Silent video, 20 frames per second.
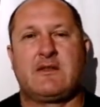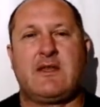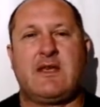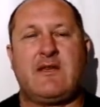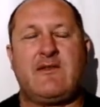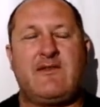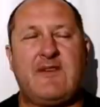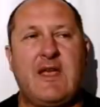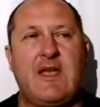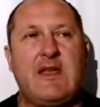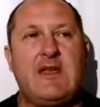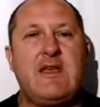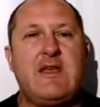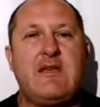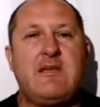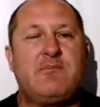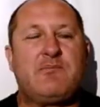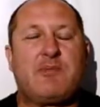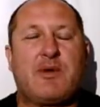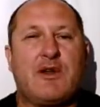if
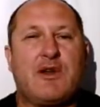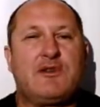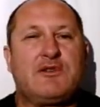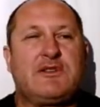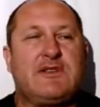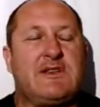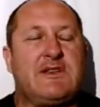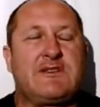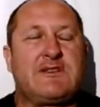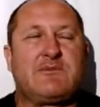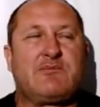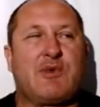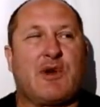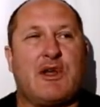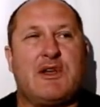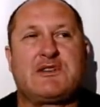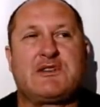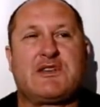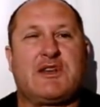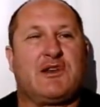any protest
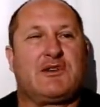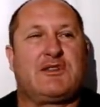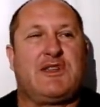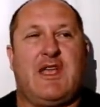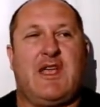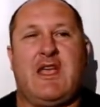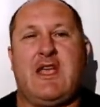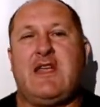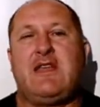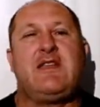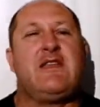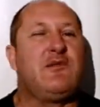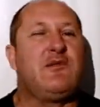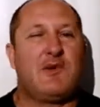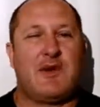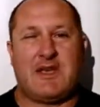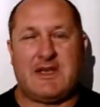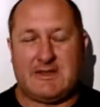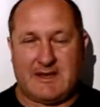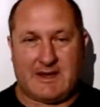breaks out
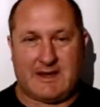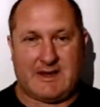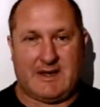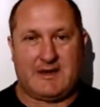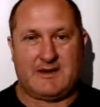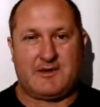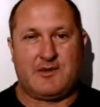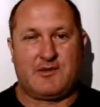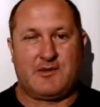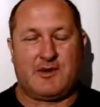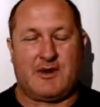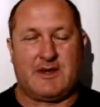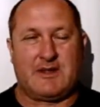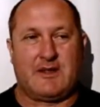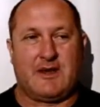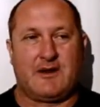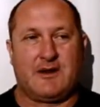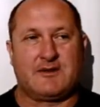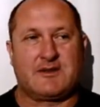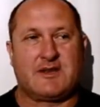anywhere in the country right
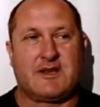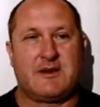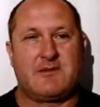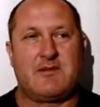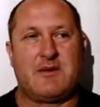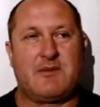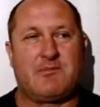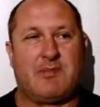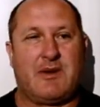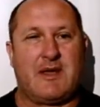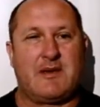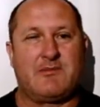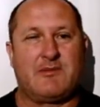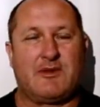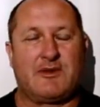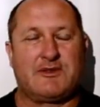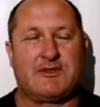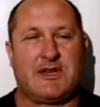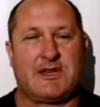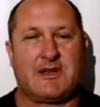now, it's going to be blamed
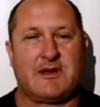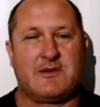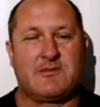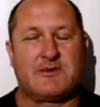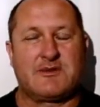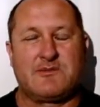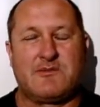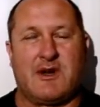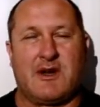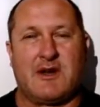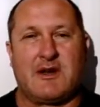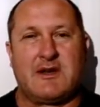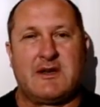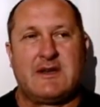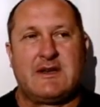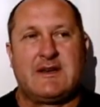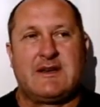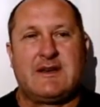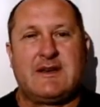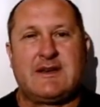on Jacob Zuma.
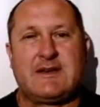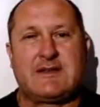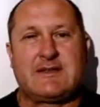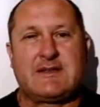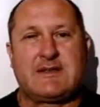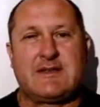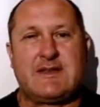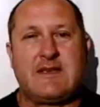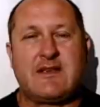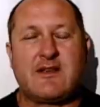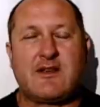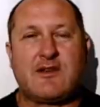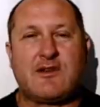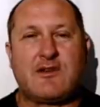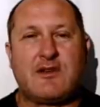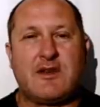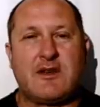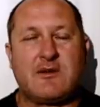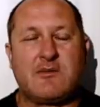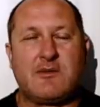It's
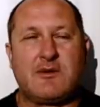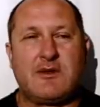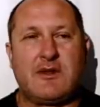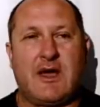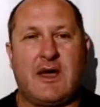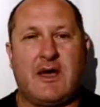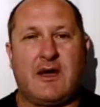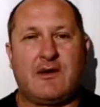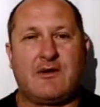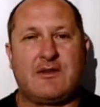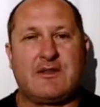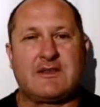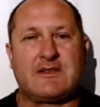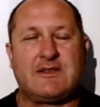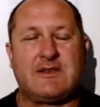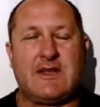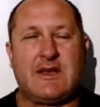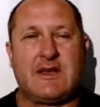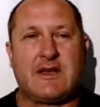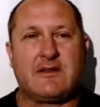incredible how this
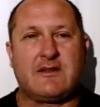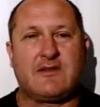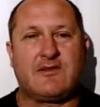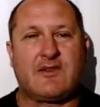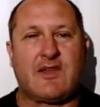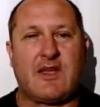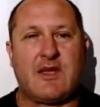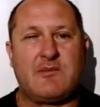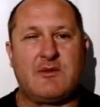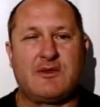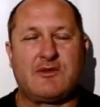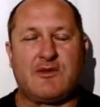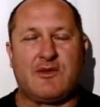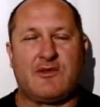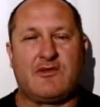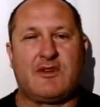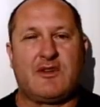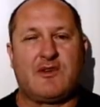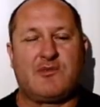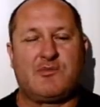narrative can be
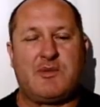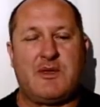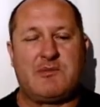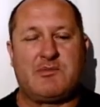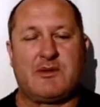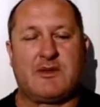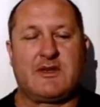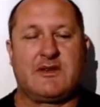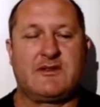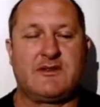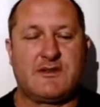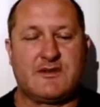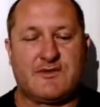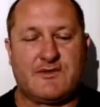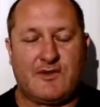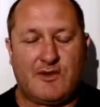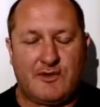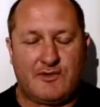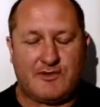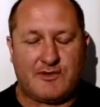driven, how people can just
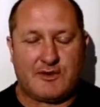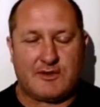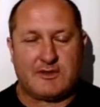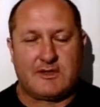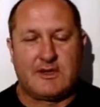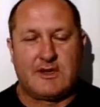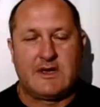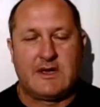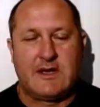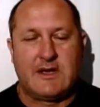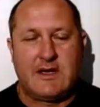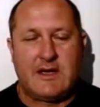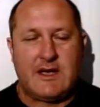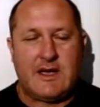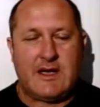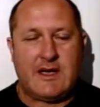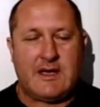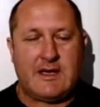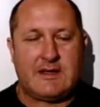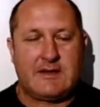fall for it.
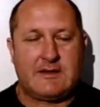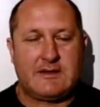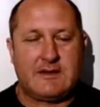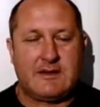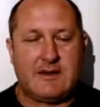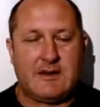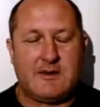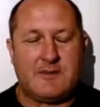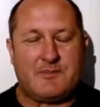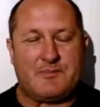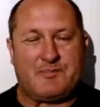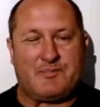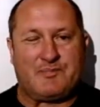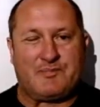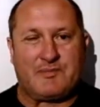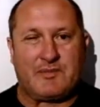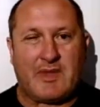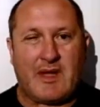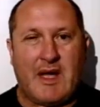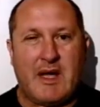And
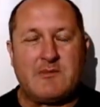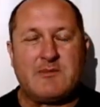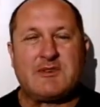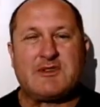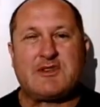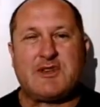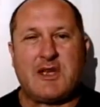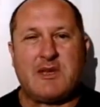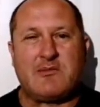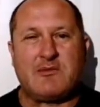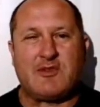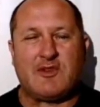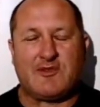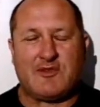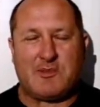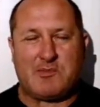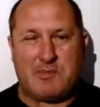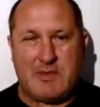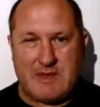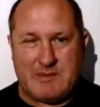I'm ashamed of
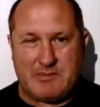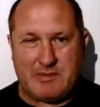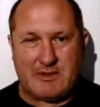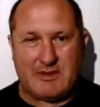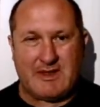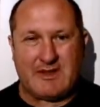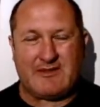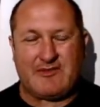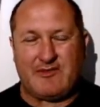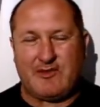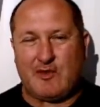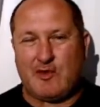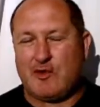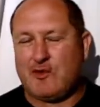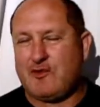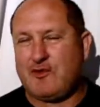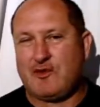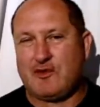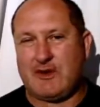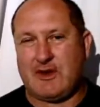the people that
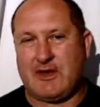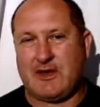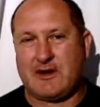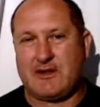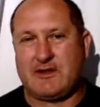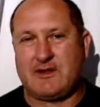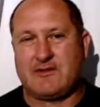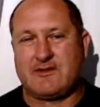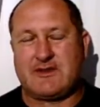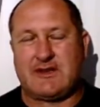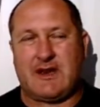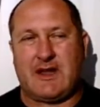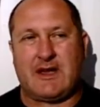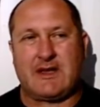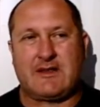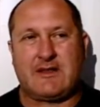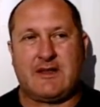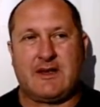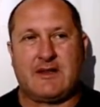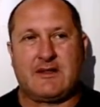fall for narratives
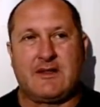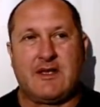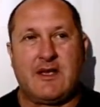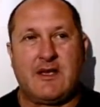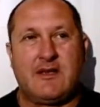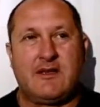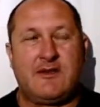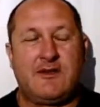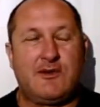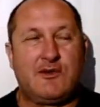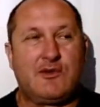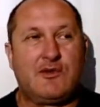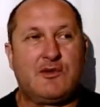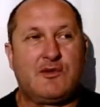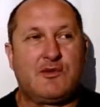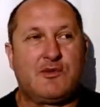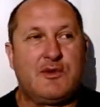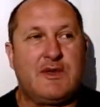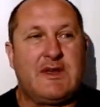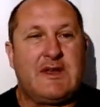like that.
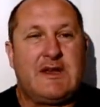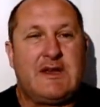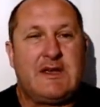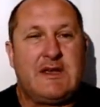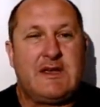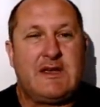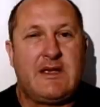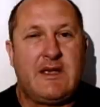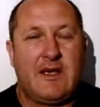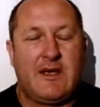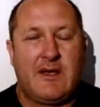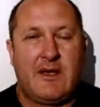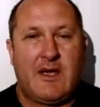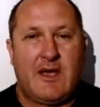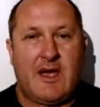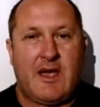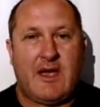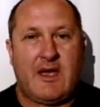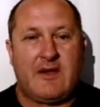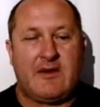You really
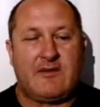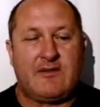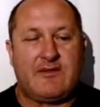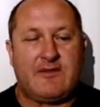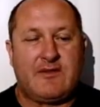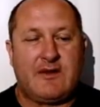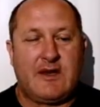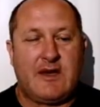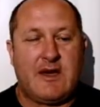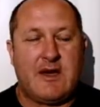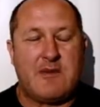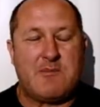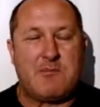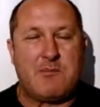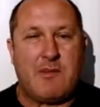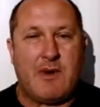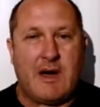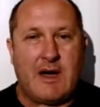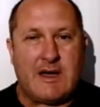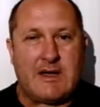have a
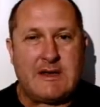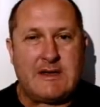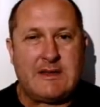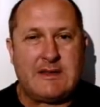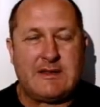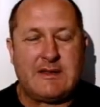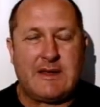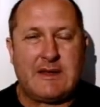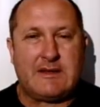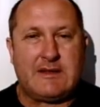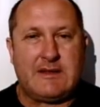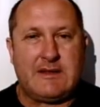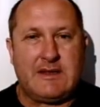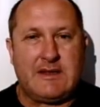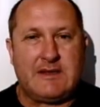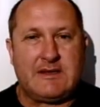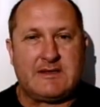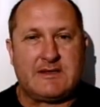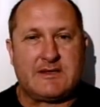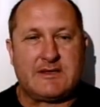mind that
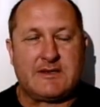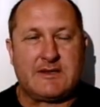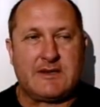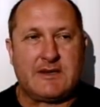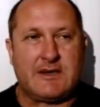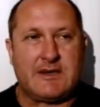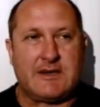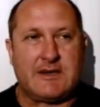needs